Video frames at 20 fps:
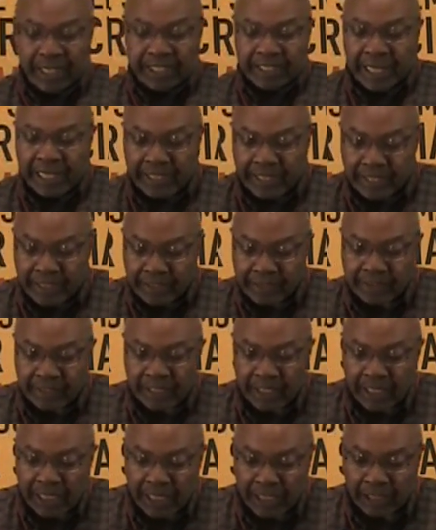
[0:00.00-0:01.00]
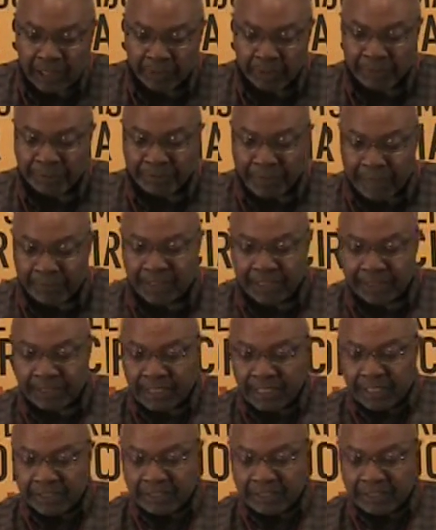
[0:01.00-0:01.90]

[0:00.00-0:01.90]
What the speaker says: that is, if the republic